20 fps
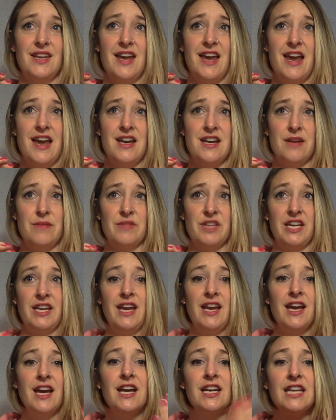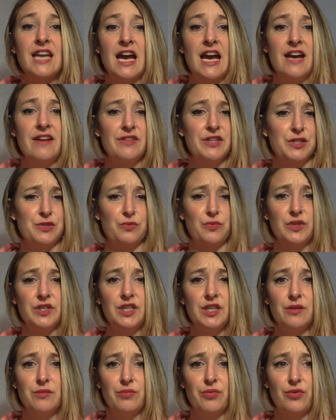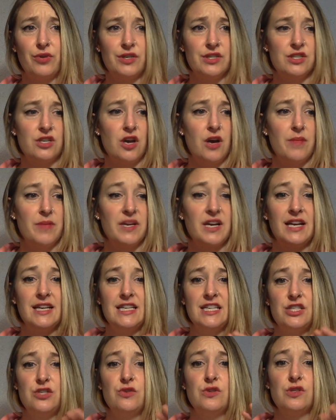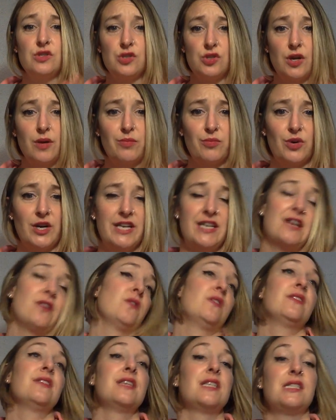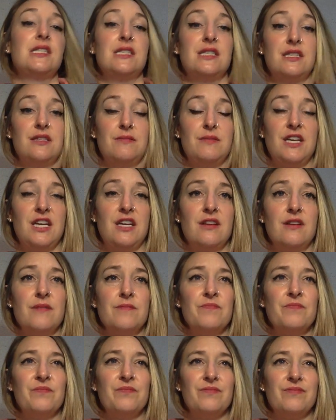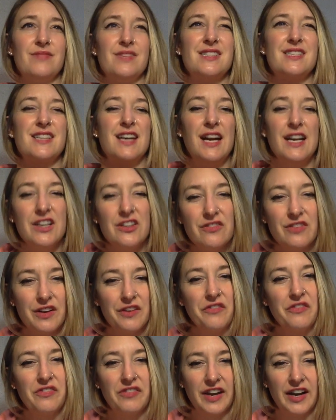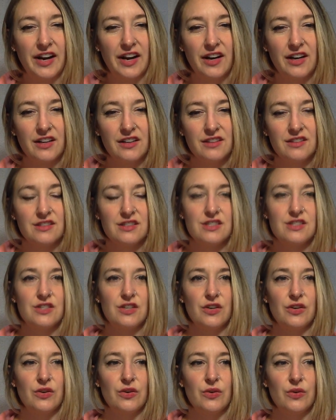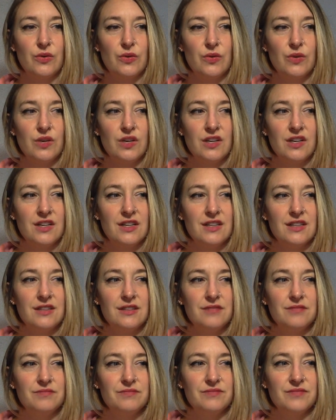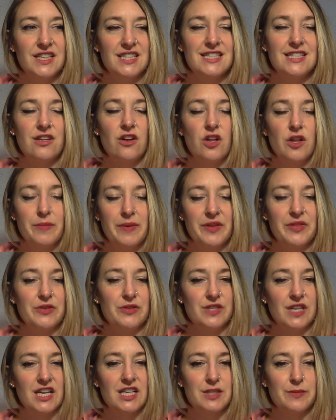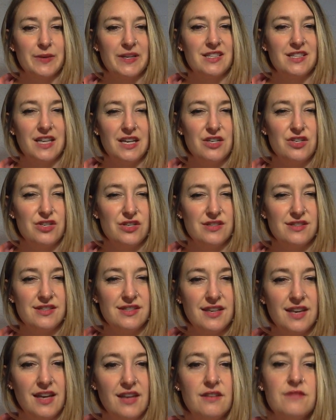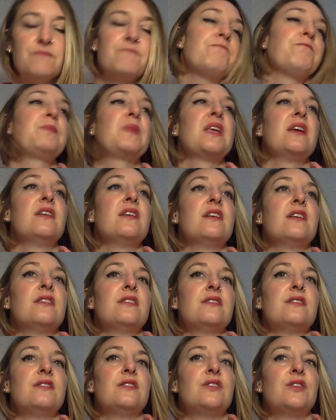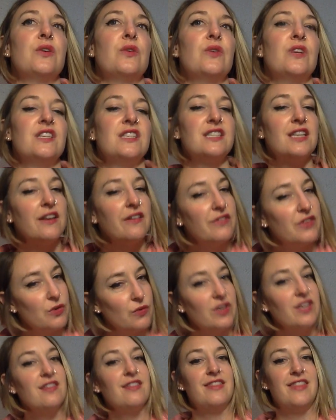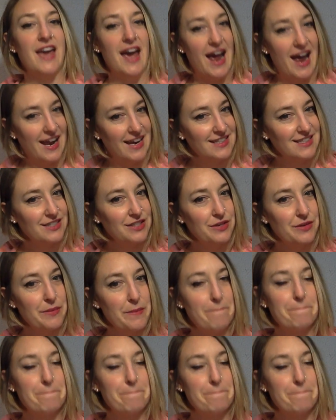and I'm like, hey honey, I have this really important topic. I need you to stop right now and listen to me. It's kind of unfair. So it's all about those expectations again. So instead of doing that,